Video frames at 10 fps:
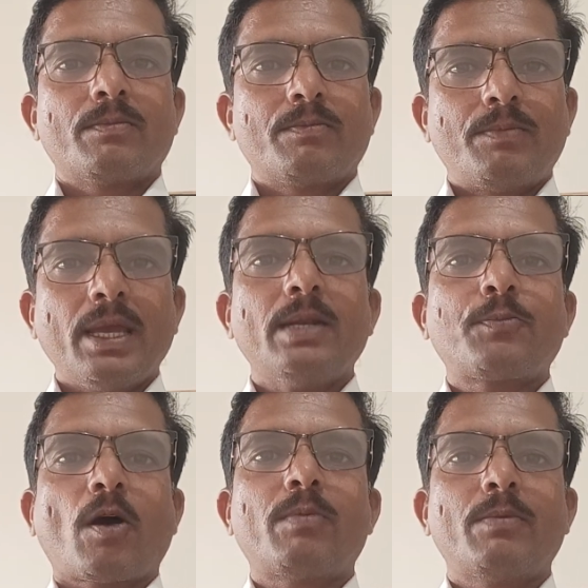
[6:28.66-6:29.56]
main
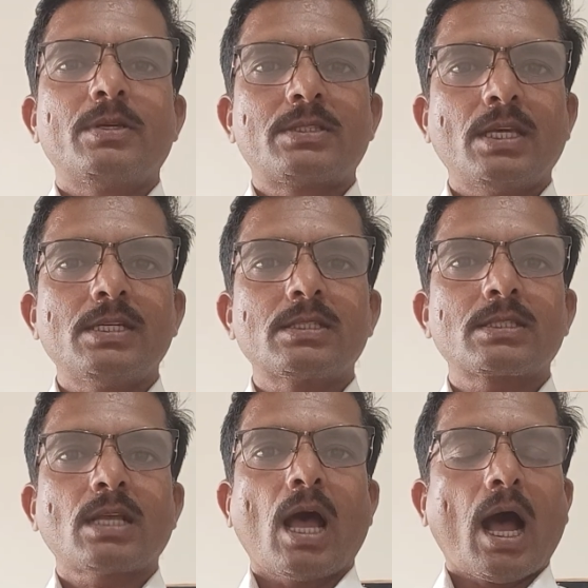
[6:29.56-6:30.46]
problem is
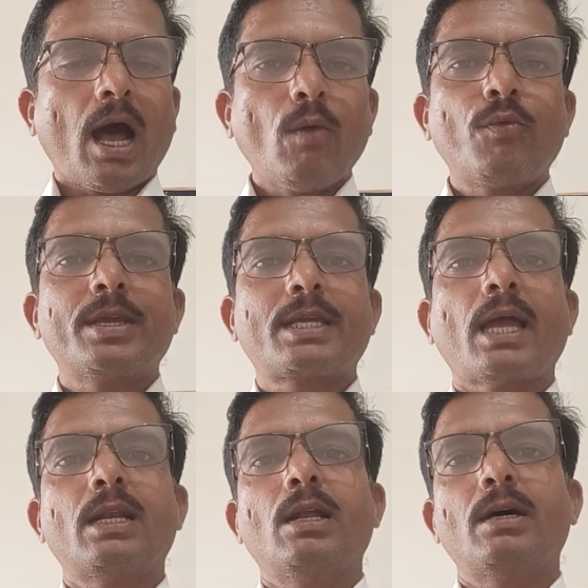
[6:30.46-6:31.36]
this: how we
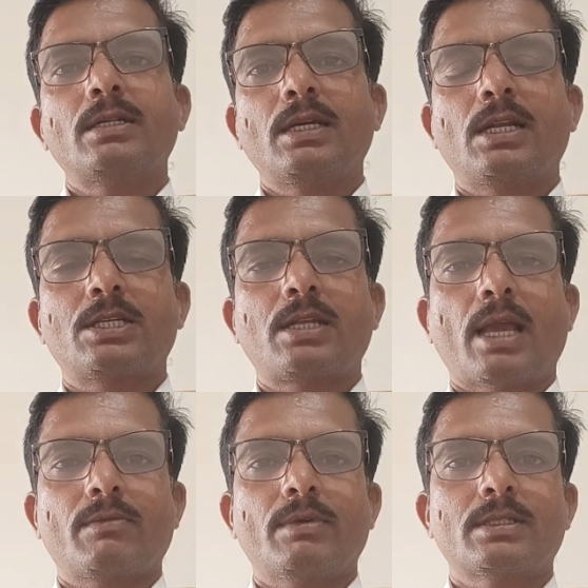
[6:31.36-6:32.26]
can learn English
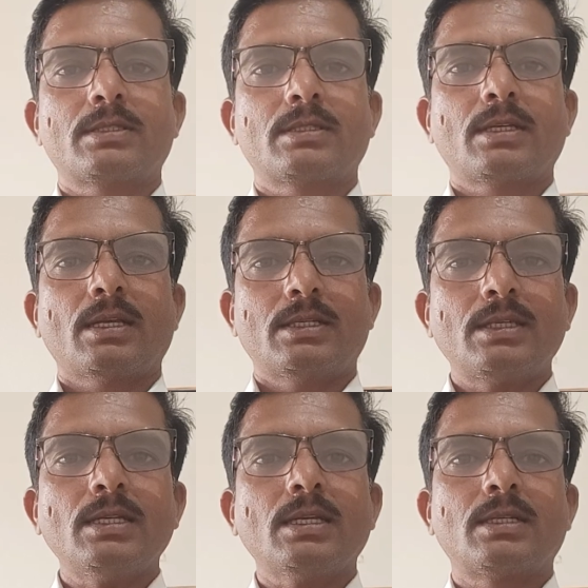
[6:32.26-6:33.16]
language,
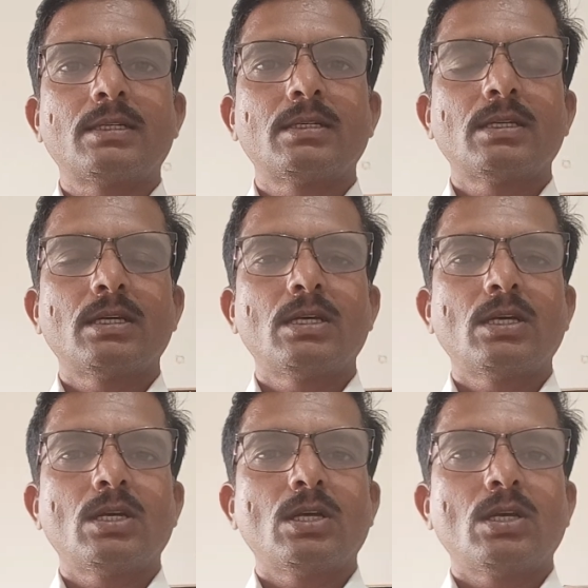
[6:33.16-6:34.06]
isn't it?
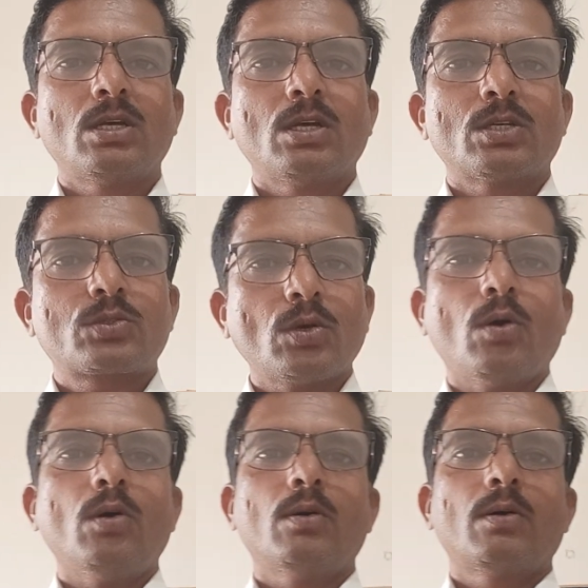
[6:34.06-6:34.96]
So
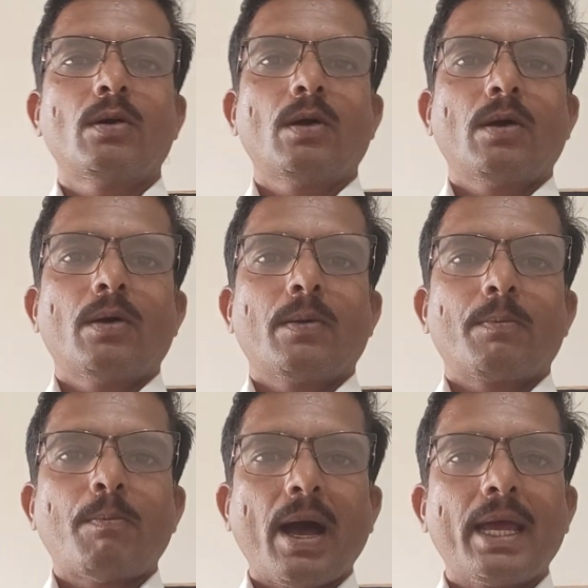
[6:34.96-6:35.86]

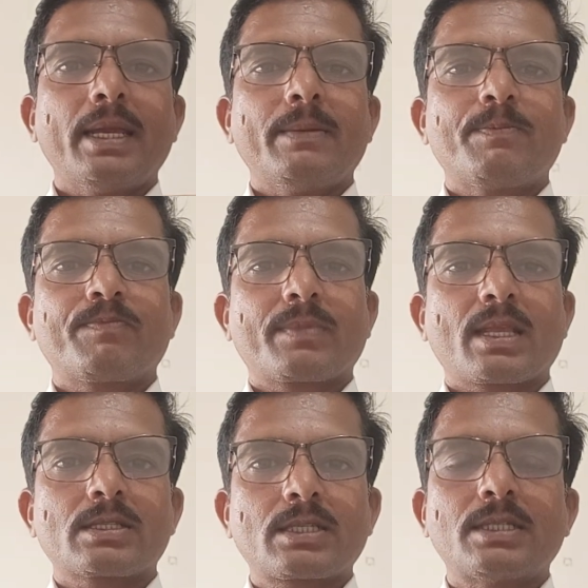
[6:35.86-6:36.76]
my
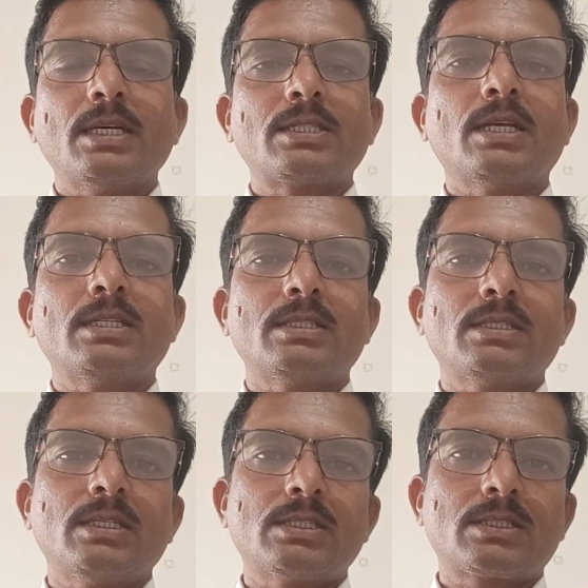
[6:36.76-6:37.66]
suggestion
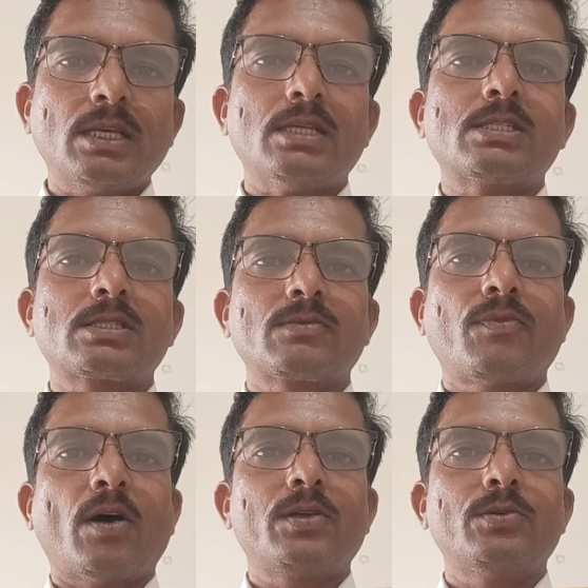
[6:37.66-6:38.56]
is this
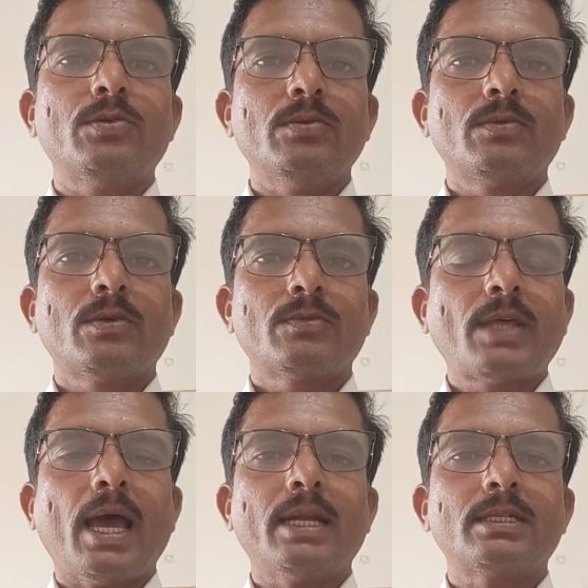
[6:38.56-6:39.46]
for you,
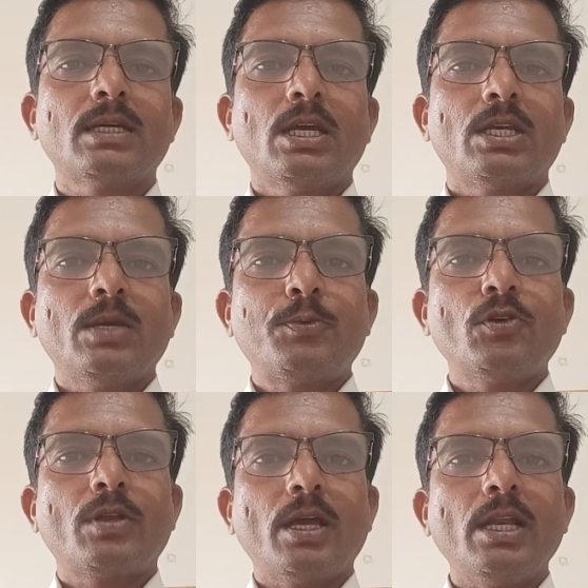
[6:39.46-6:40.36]
that if you
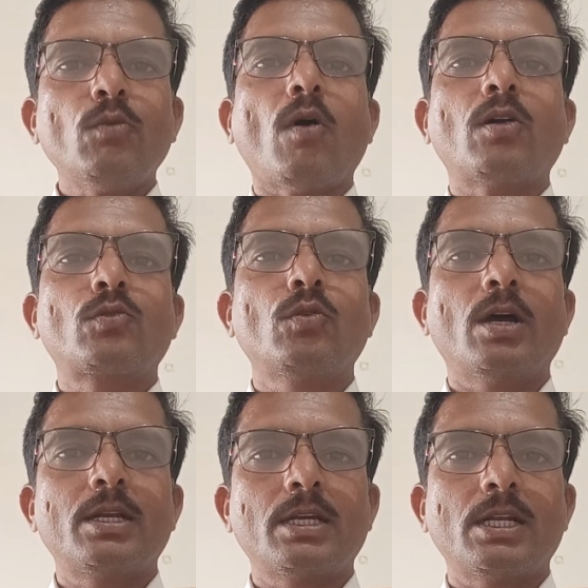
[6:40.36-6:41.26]
really want to
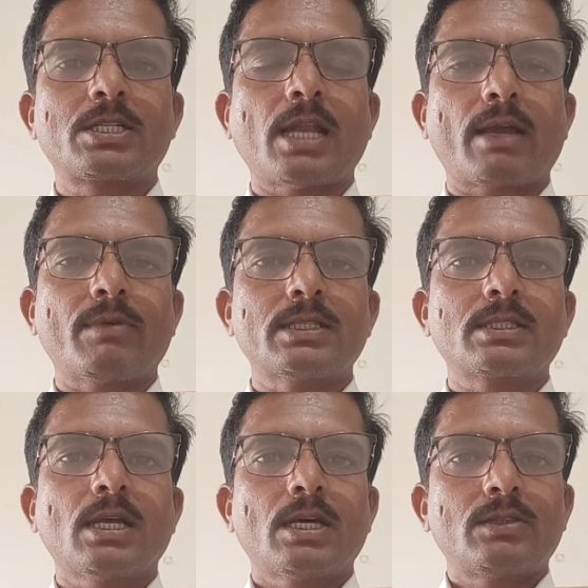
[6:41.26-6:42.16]
learn English language,
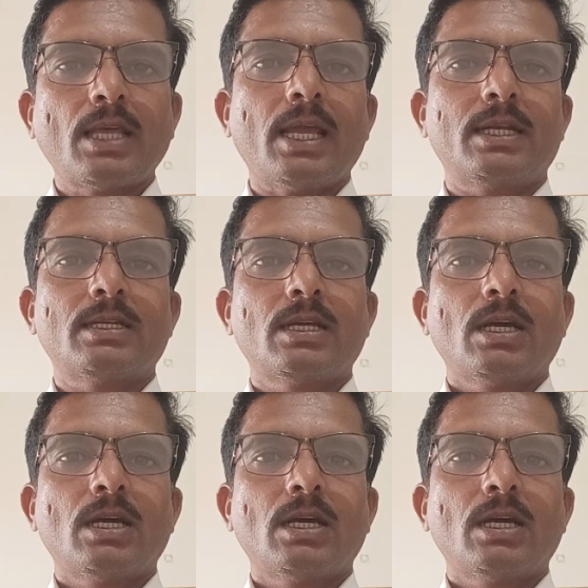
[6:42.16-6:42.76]
then